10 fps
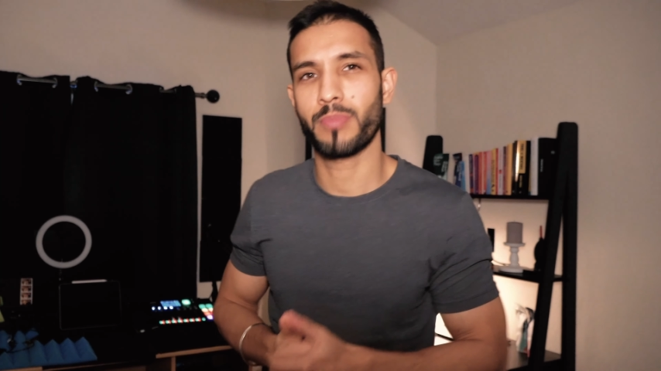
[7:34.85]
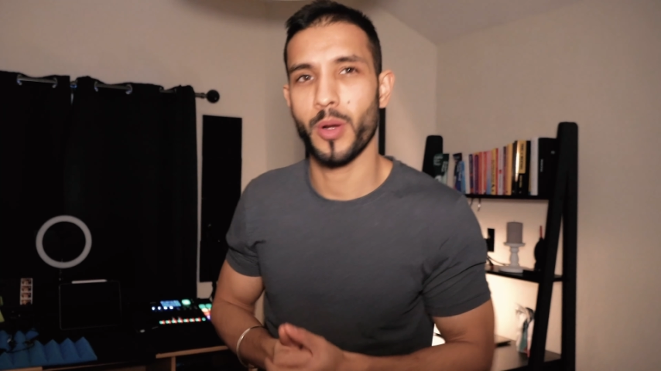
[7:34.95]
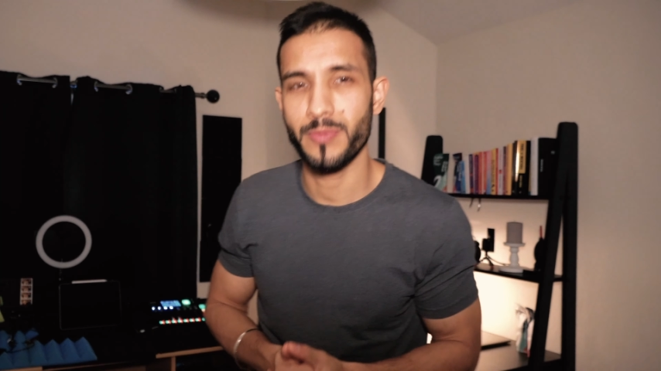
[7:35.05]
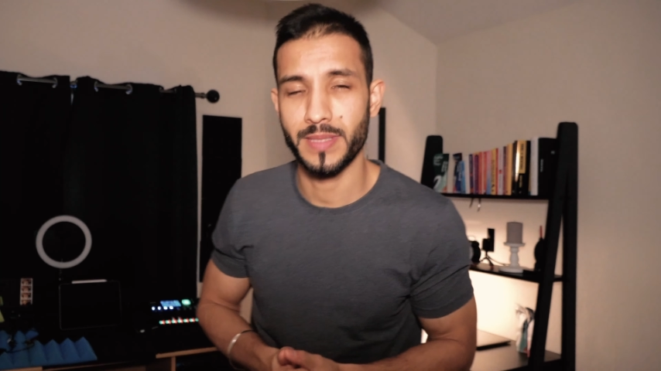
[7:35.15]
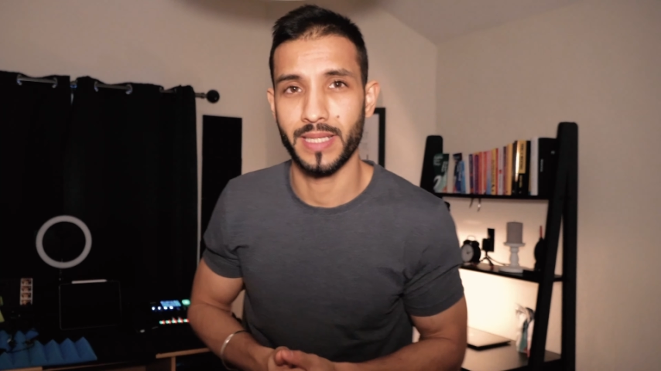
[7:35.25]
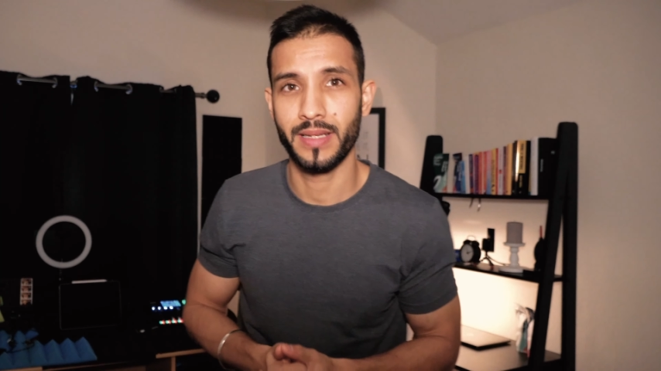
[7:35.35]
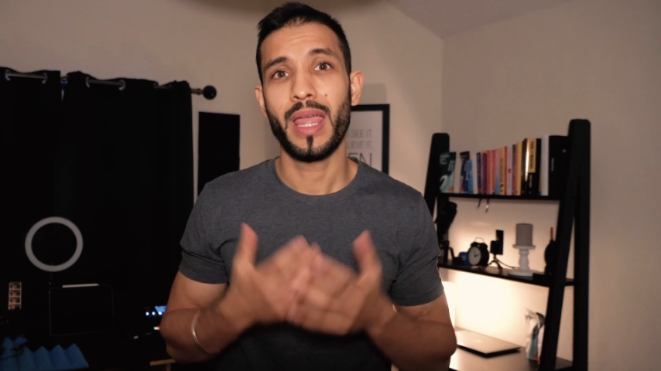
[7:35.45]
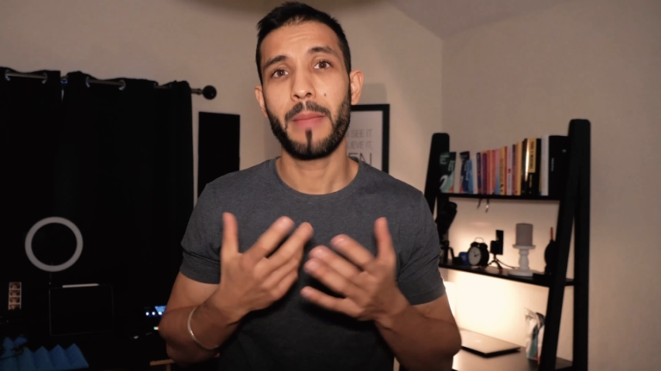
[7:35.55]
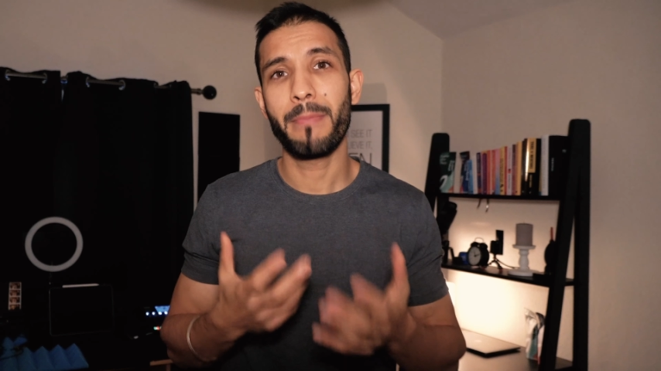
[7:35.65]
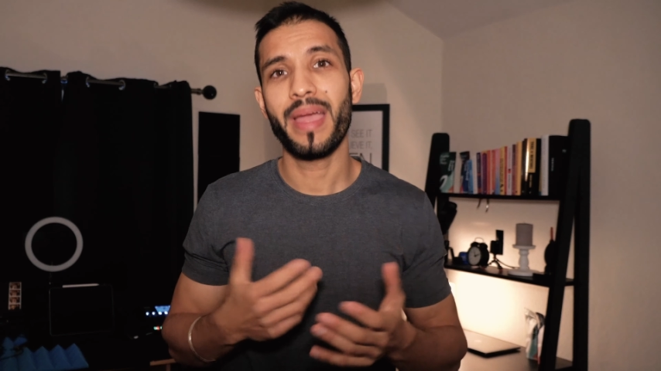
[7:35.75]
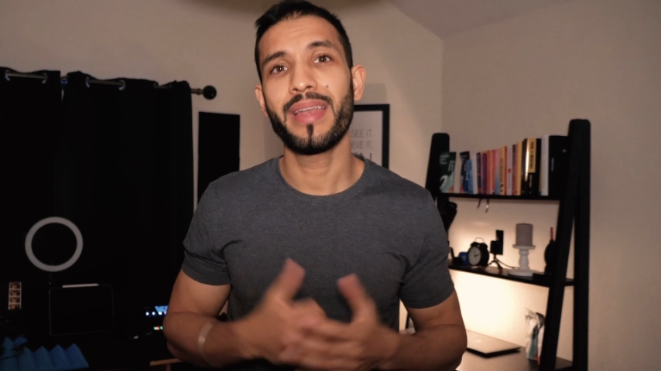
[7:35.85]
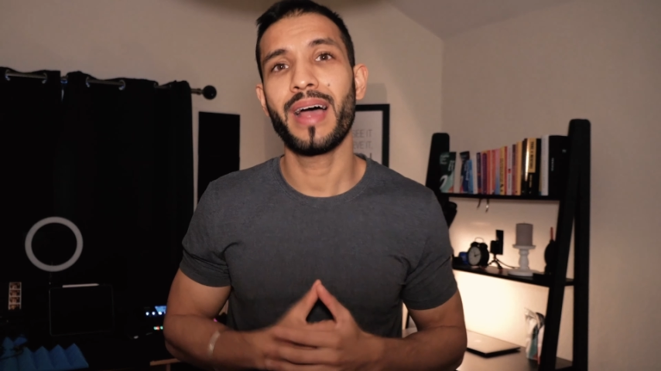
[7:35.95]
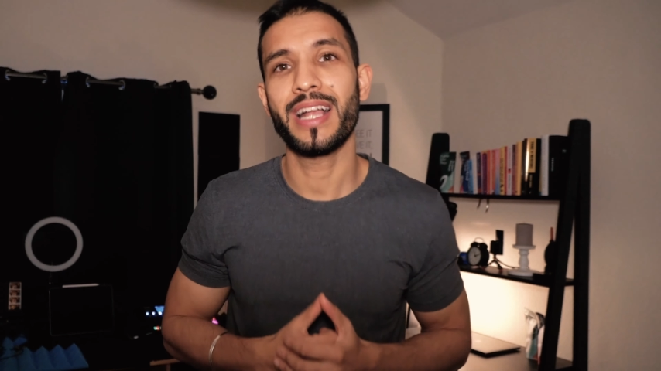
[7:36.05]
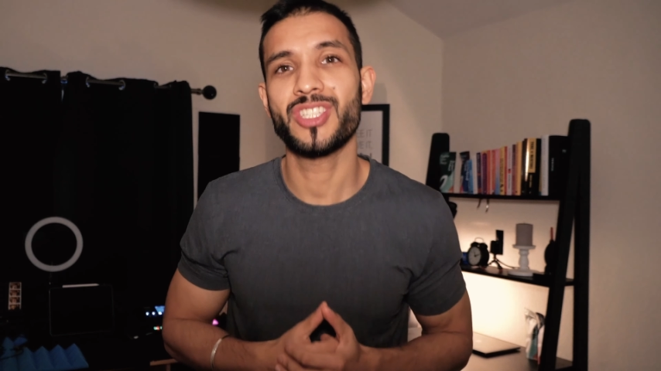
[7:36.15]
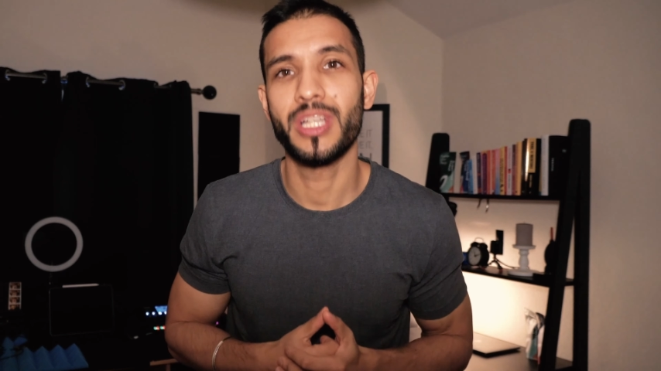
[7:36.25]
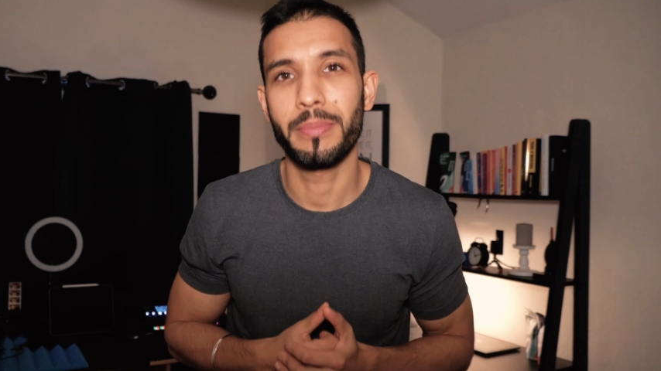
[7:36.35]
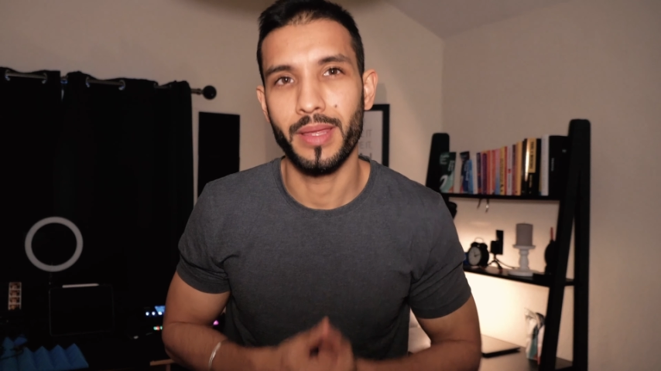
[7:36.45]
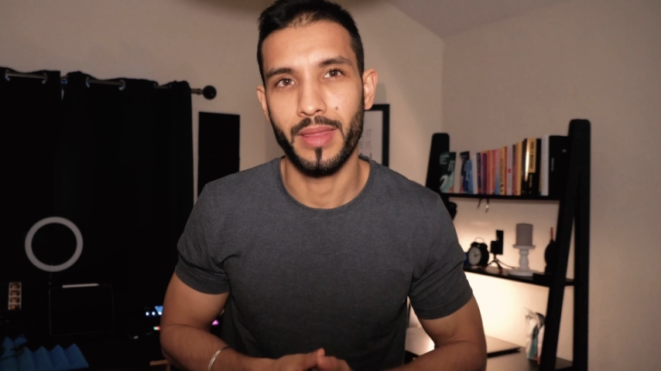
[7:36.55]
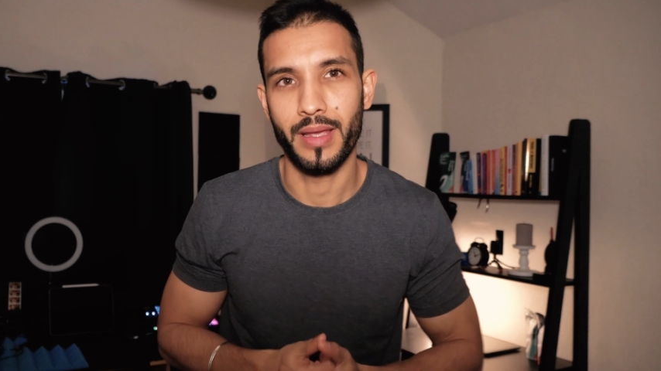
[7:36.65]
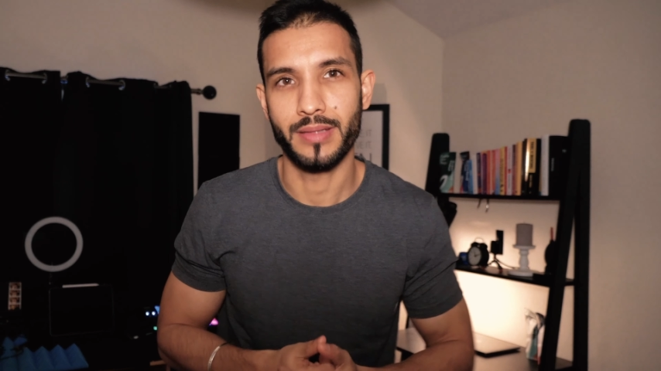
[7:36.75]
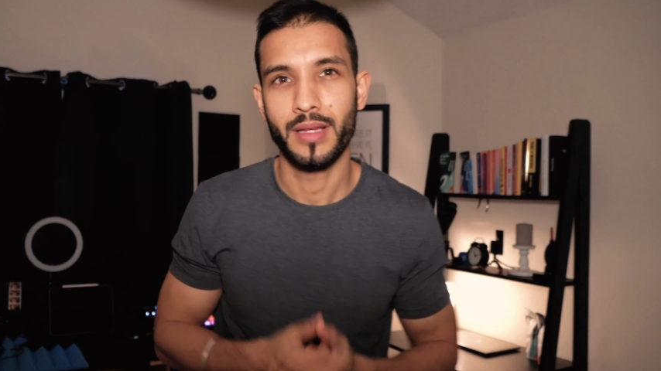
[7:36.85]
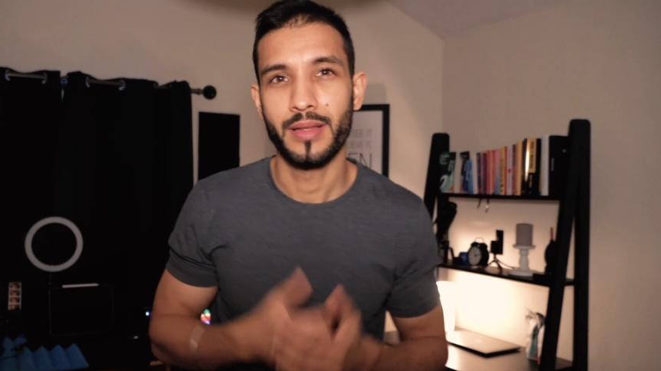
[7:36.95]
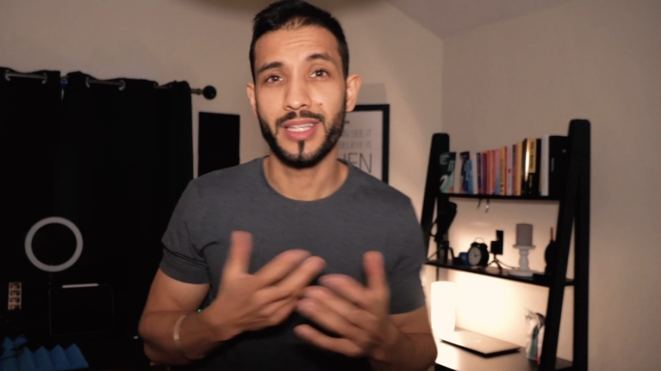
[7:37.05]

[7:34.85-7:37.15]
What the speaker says: property, it may not actually be theirs.